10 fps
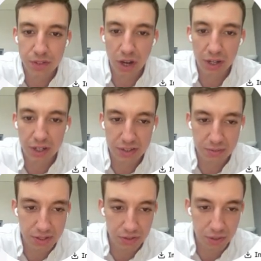target
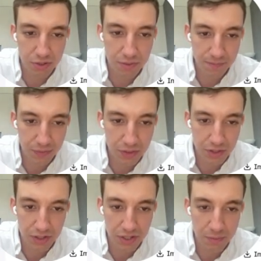customer description.
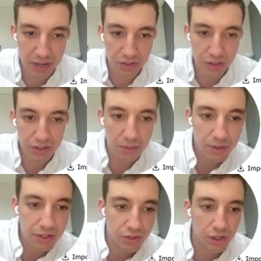So it says, based on this
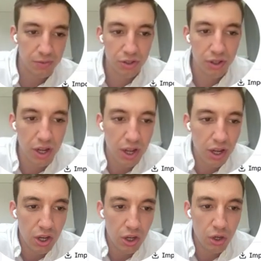company description,
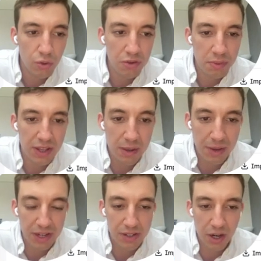who would be their
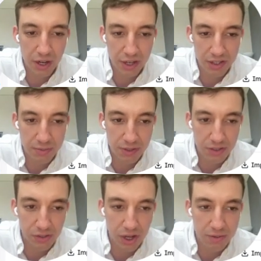main target customer?
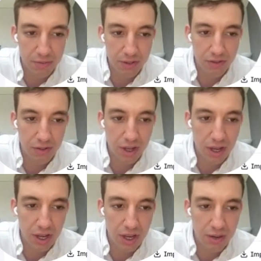Describe them
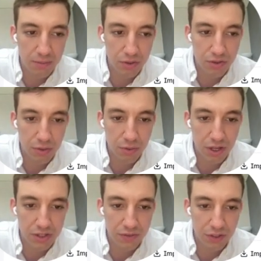in at most 3
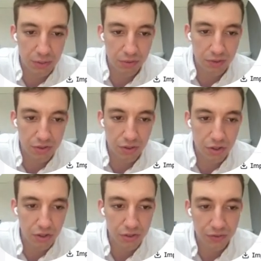words. For example, restaurant
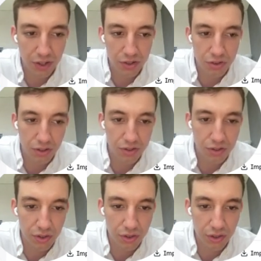owners, financial leaders.
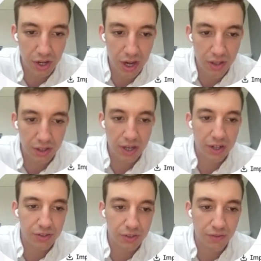Don't include any other
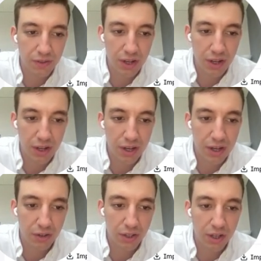characters
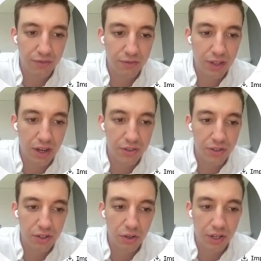or give the
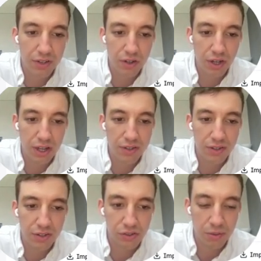answer in lowercase only. Here's
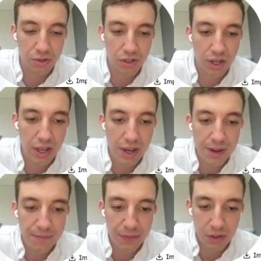the description.
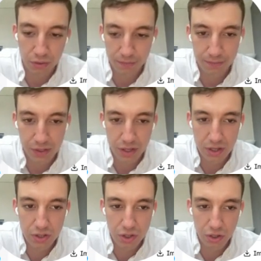Cool.
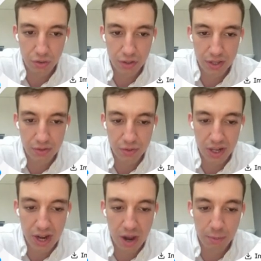So this would
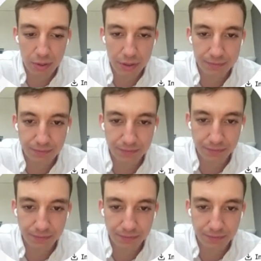then output.